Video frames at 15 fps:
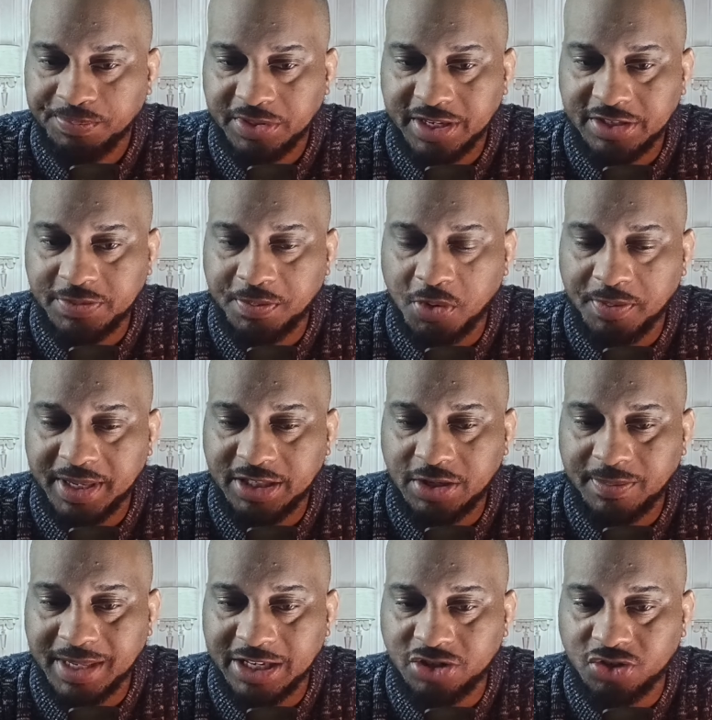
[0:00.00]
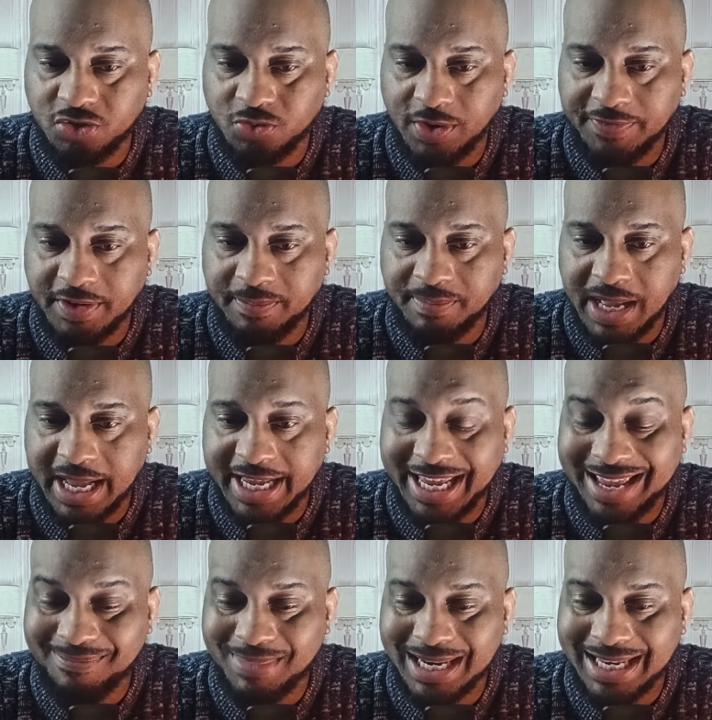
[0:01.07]
This momentum is driven by
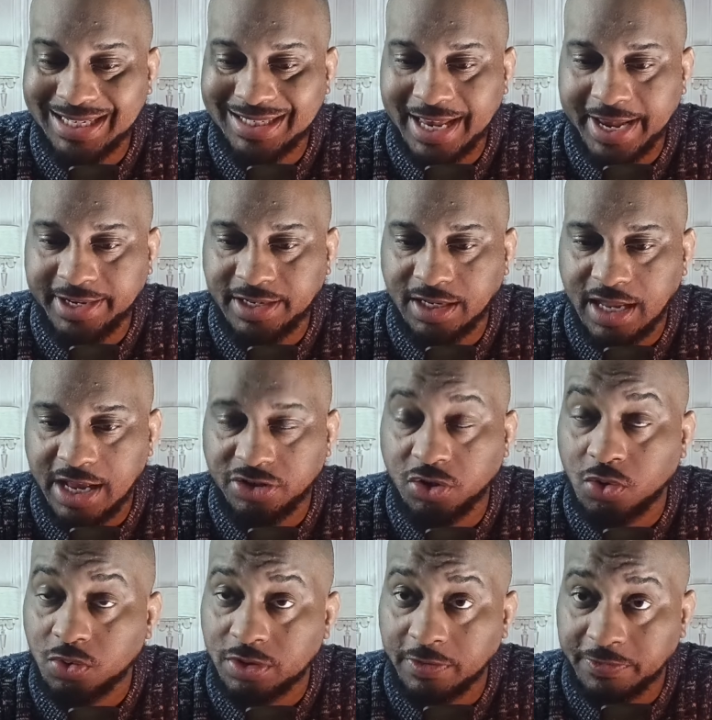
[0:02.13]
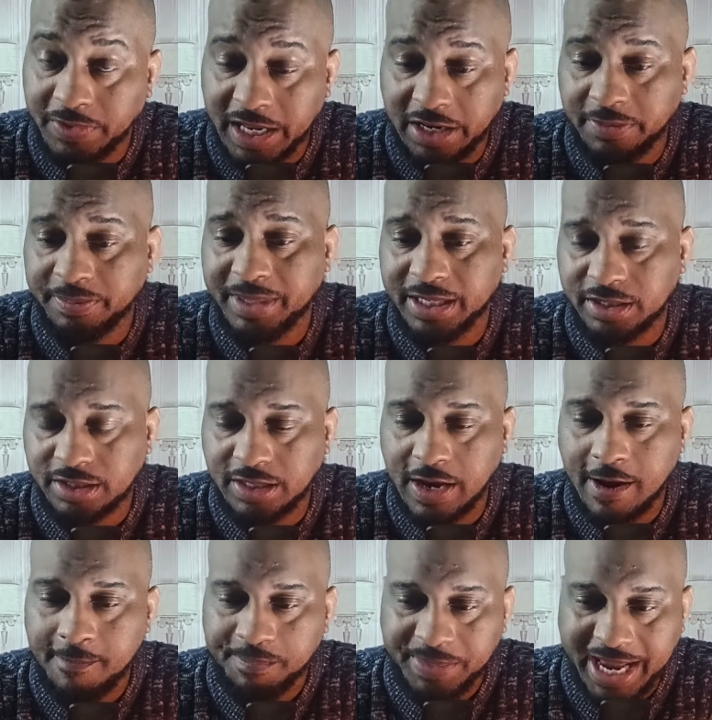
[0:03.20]
imminent technological developments
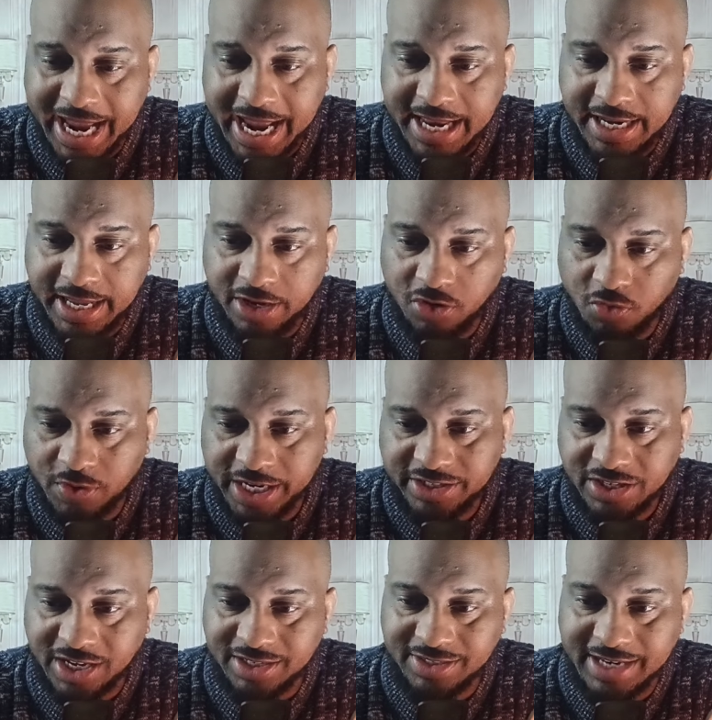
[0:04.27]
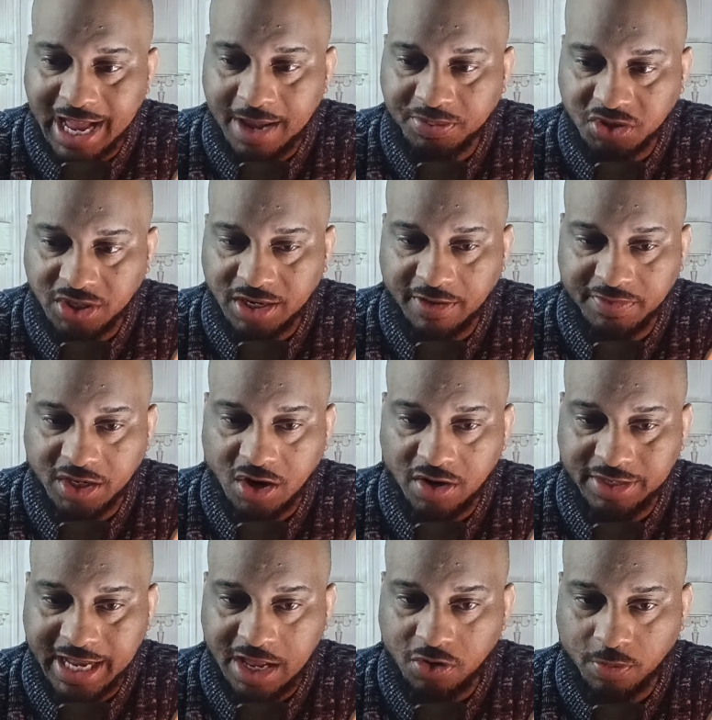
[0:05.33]
and increased adoption of the
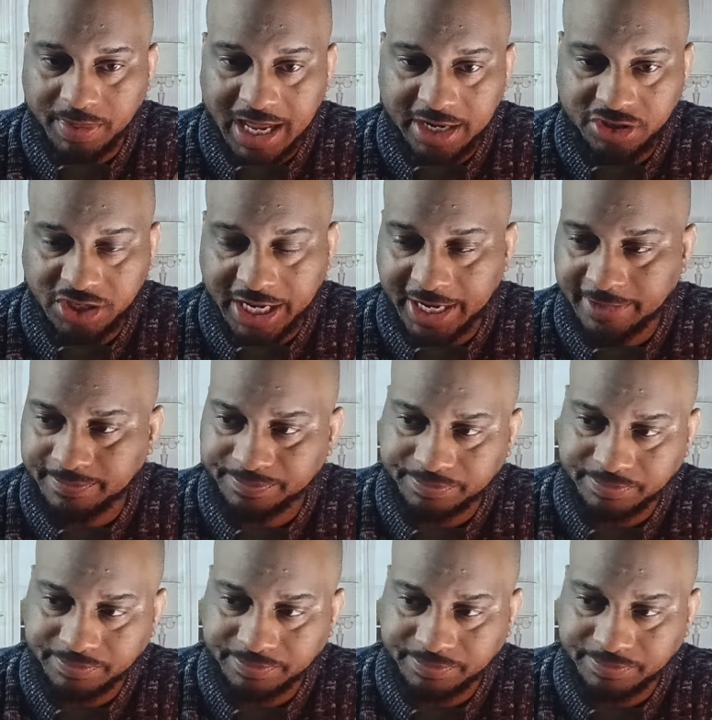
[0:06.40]
Cardano blockchain.